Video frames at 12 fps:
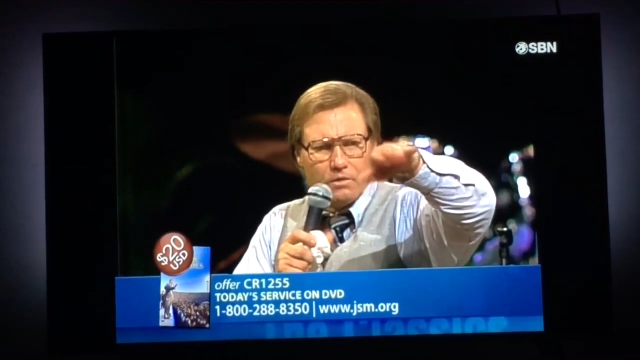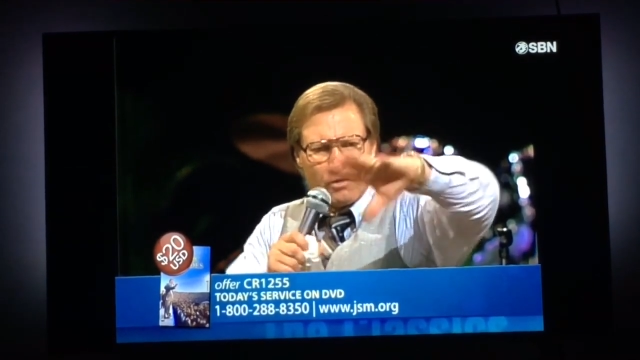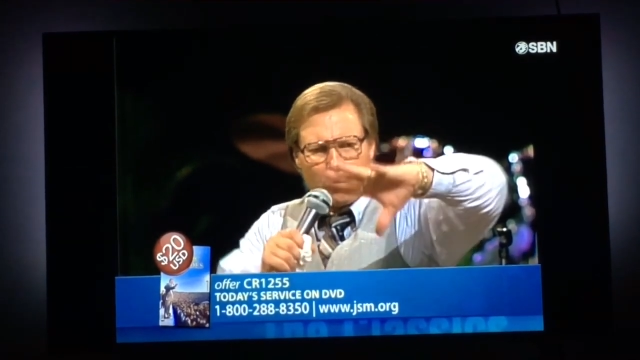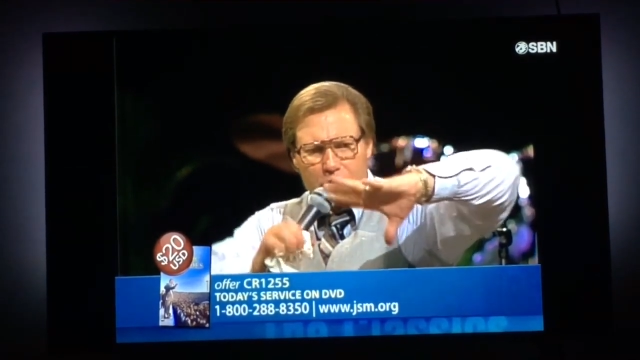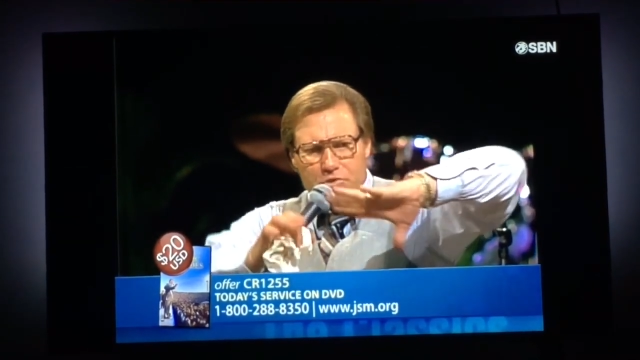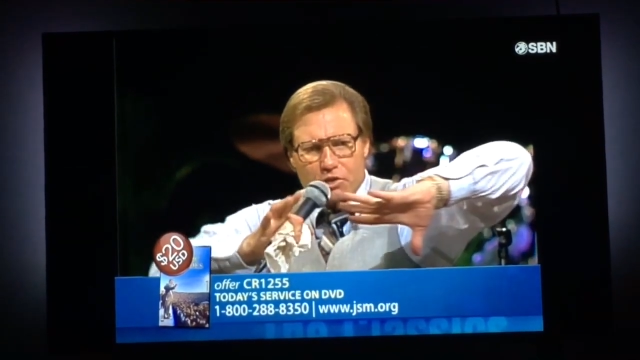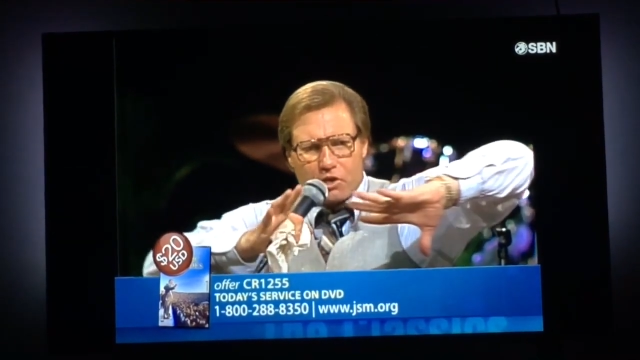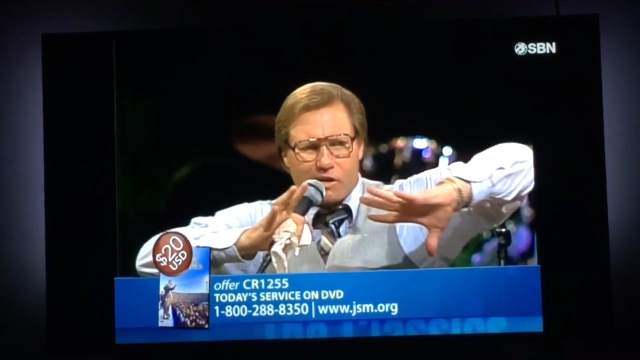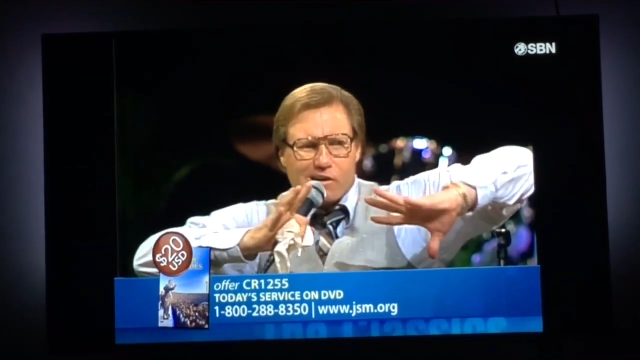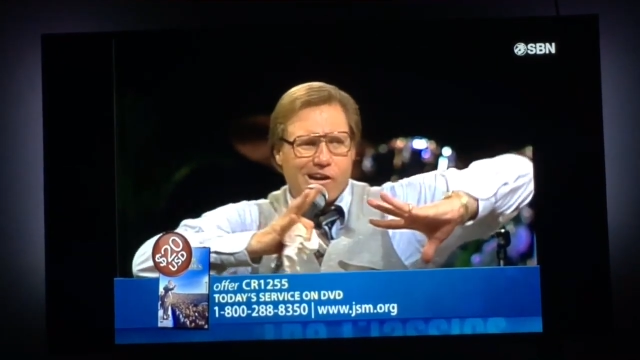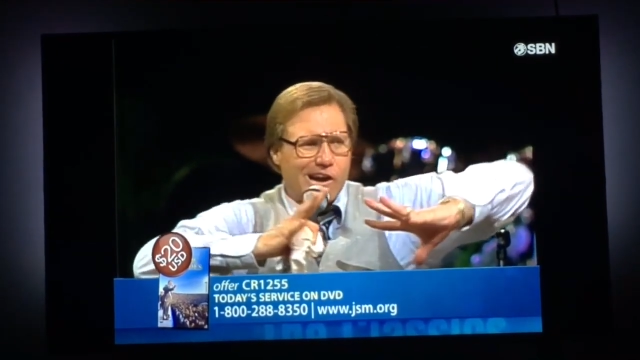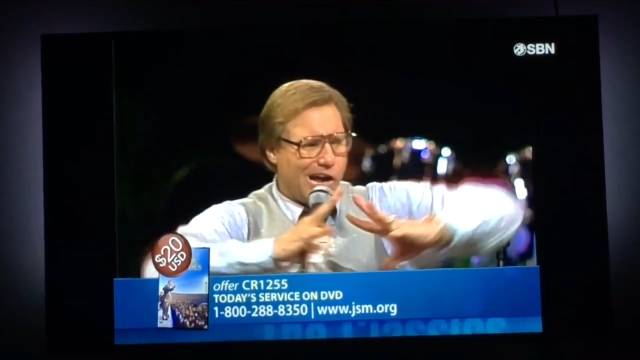there was a
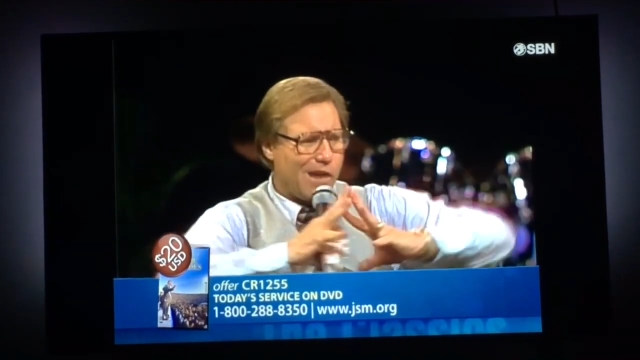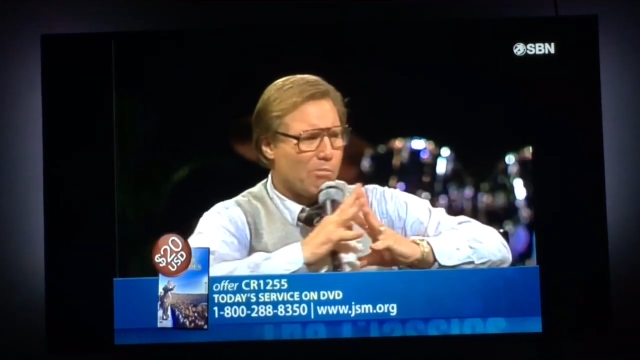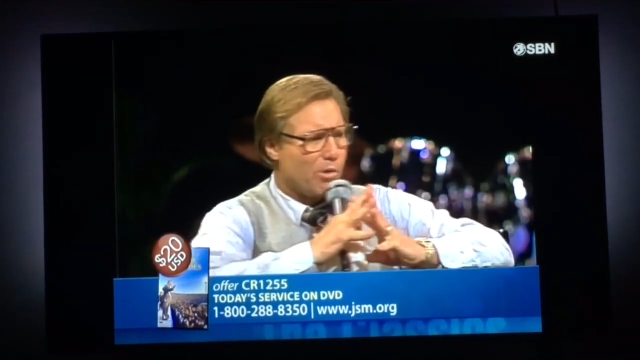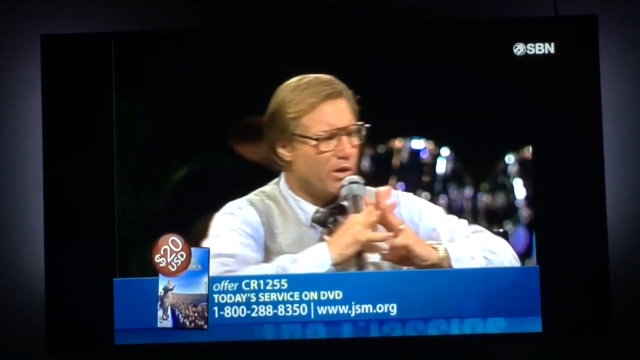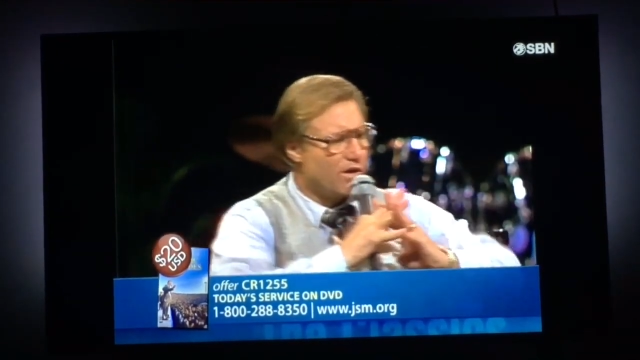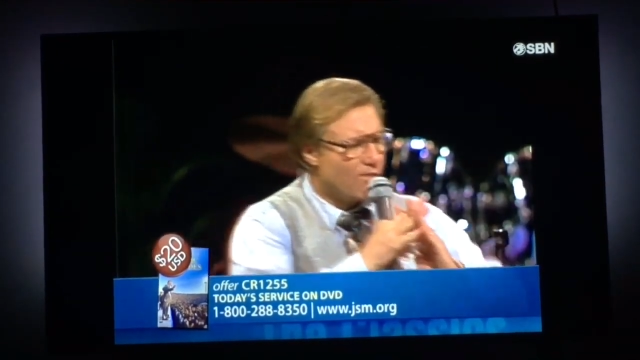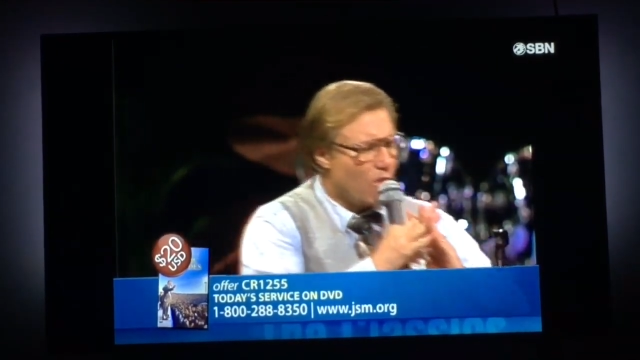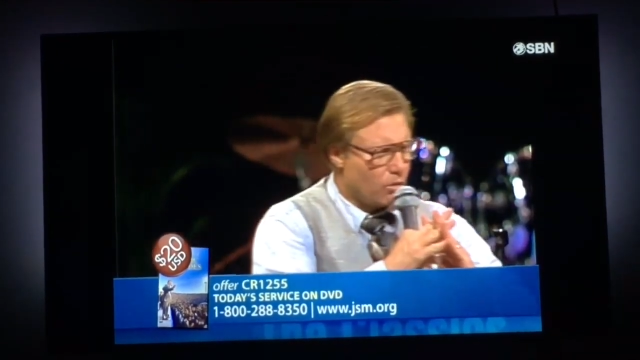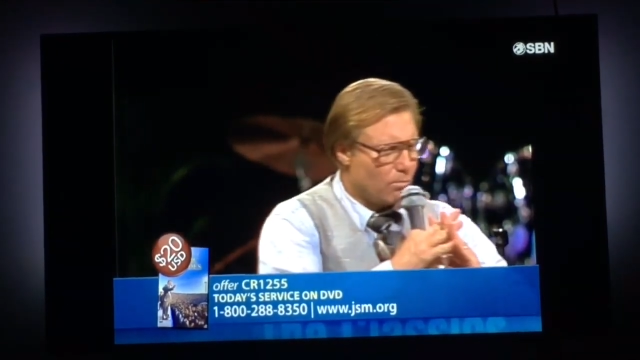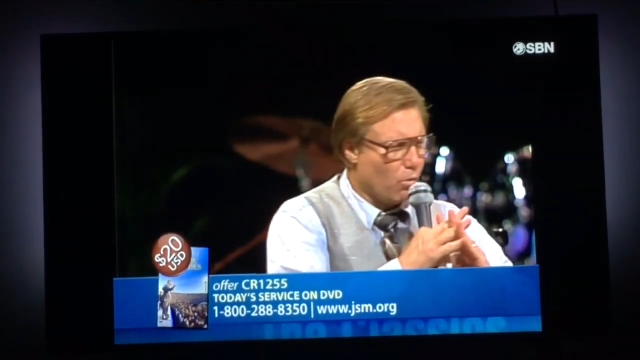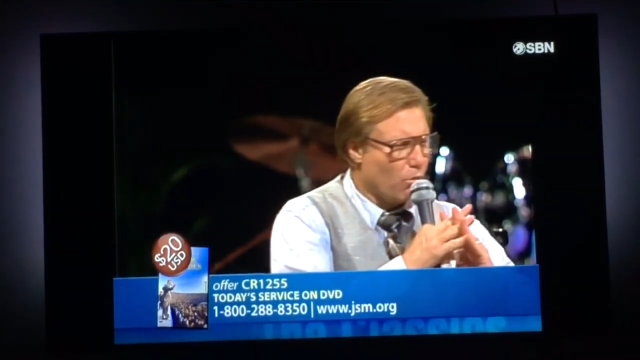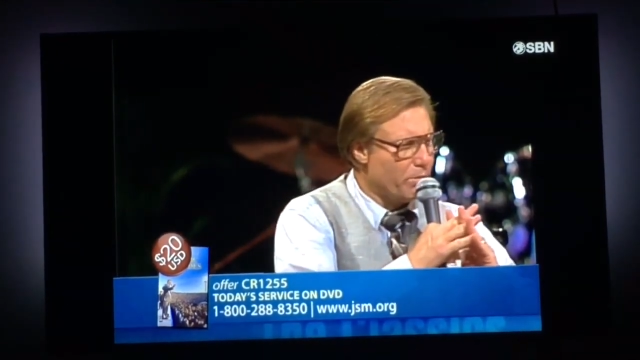conglomerate of
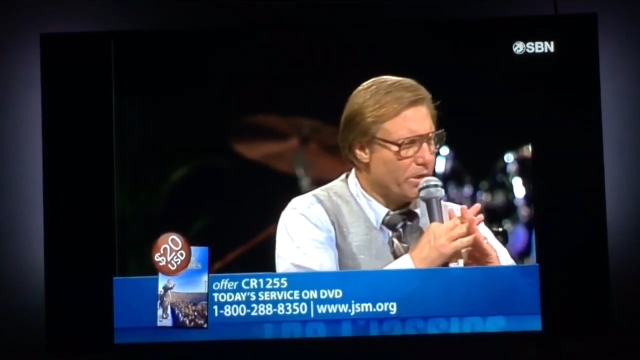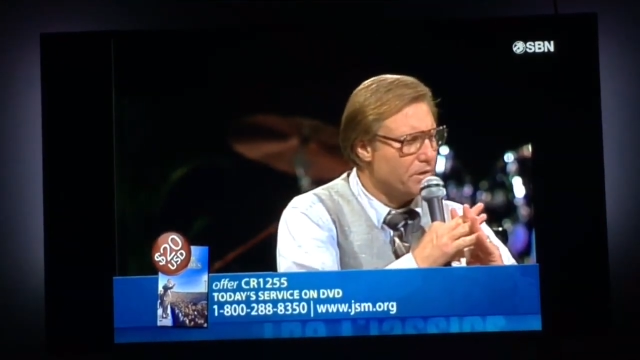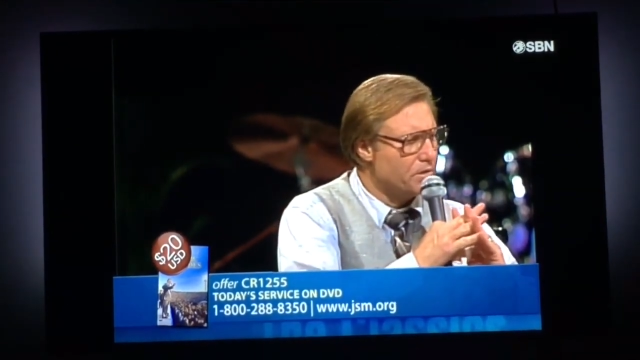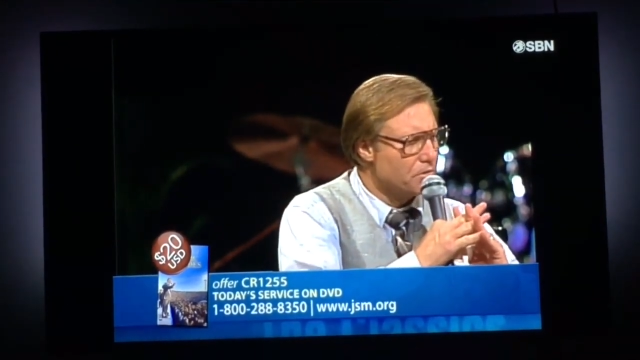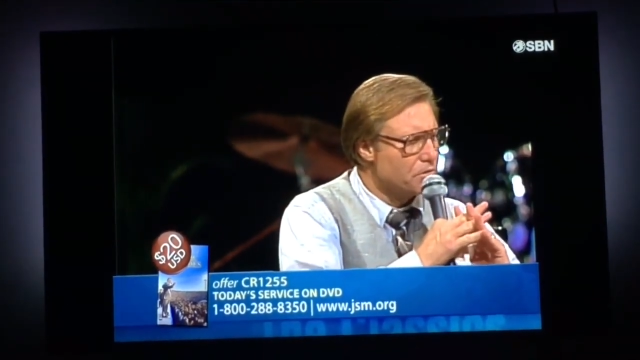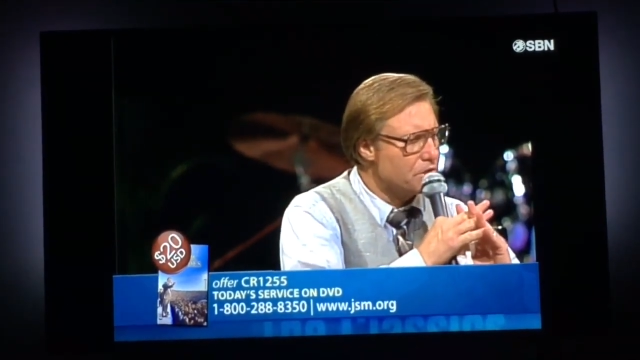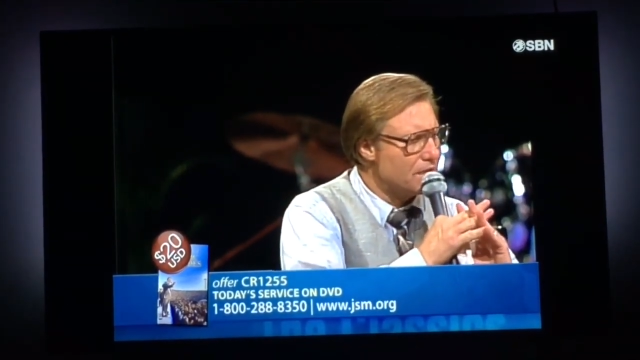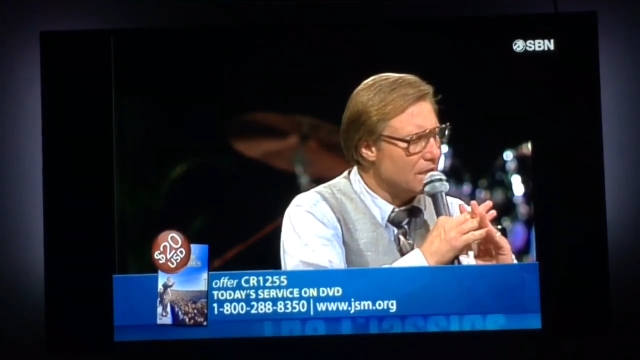automobiles